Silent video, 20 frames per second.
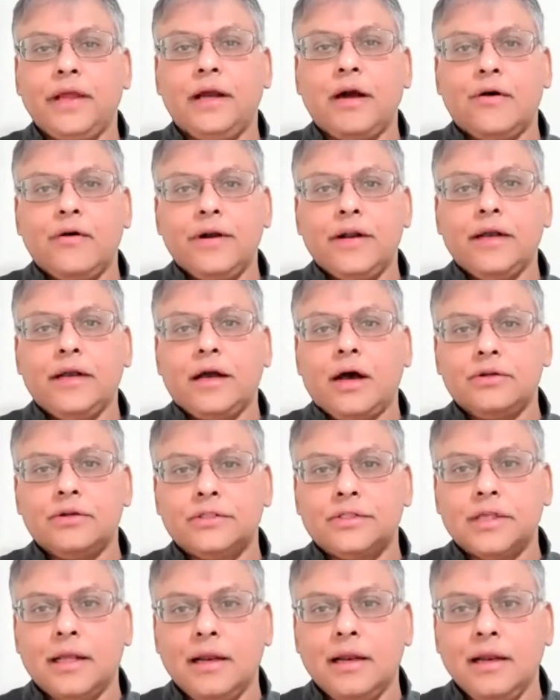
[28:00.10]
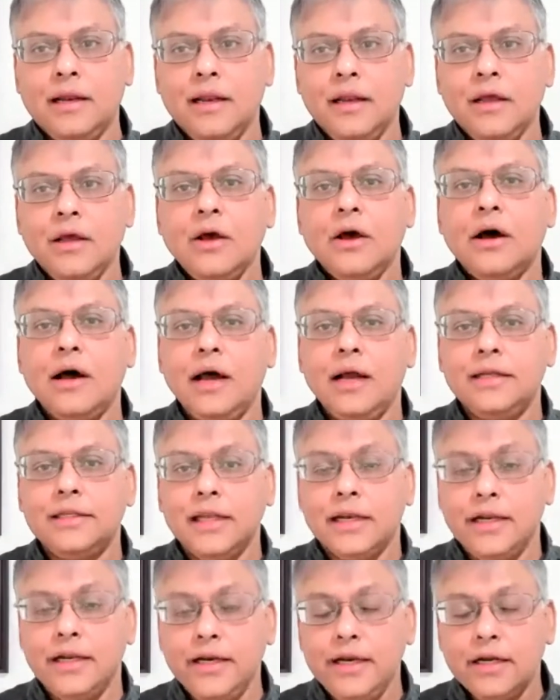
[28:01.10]
Governing Council and
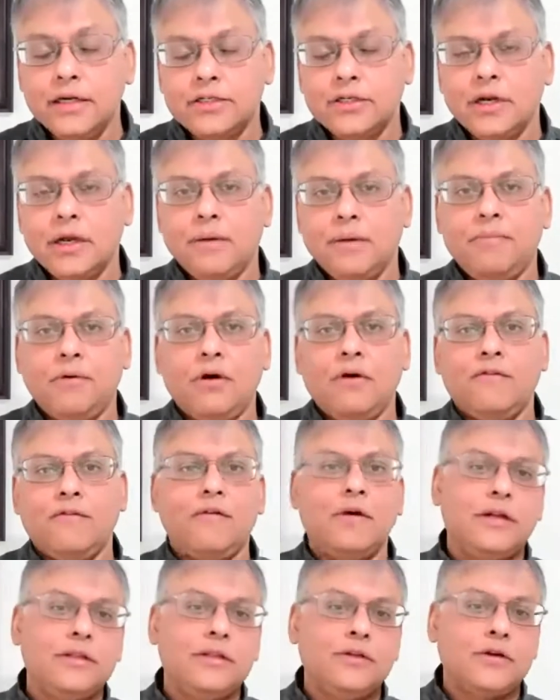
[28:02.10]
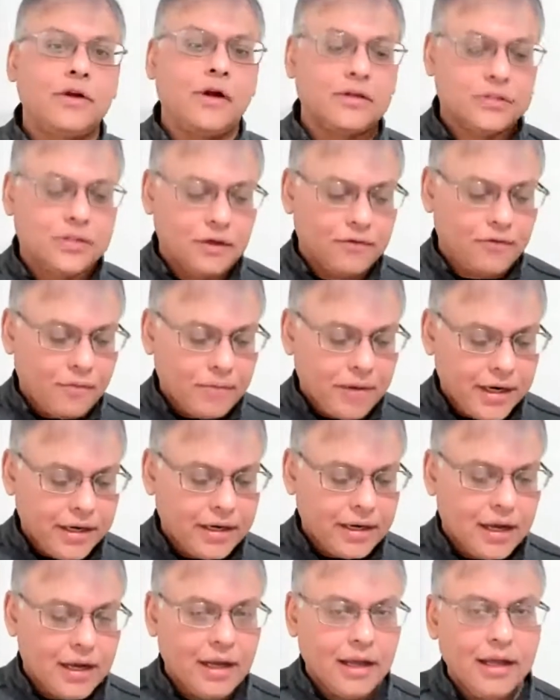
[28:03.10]
the leadership of World Hindu Council of
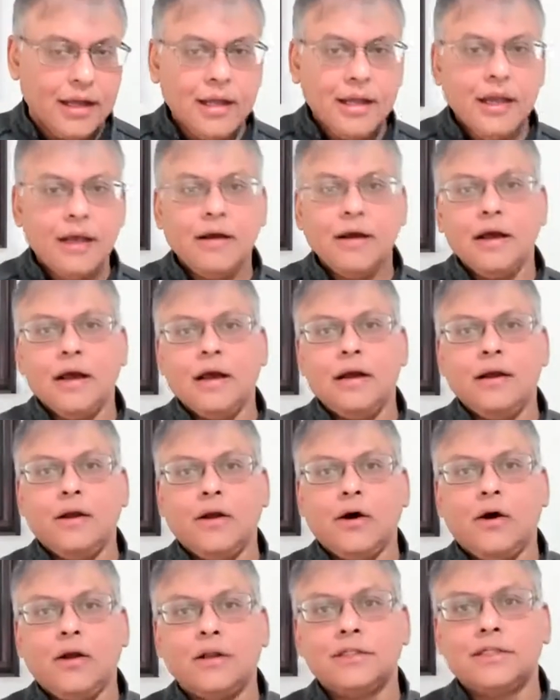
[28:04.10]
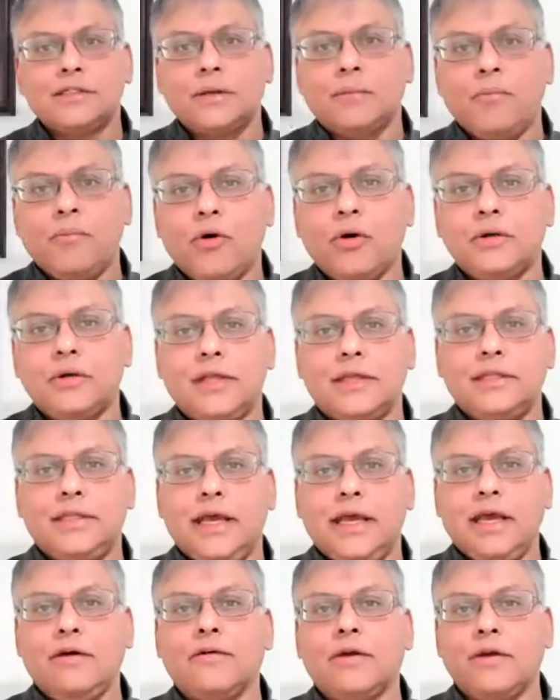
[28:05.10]
America and all the support that
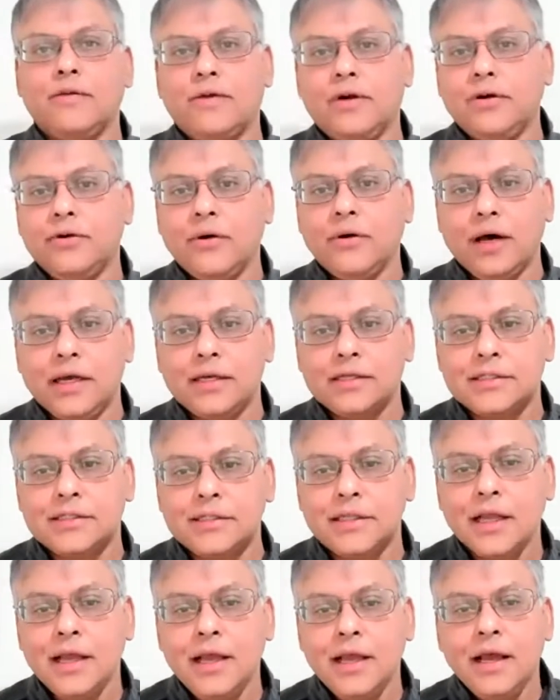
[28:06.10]
they have given to us.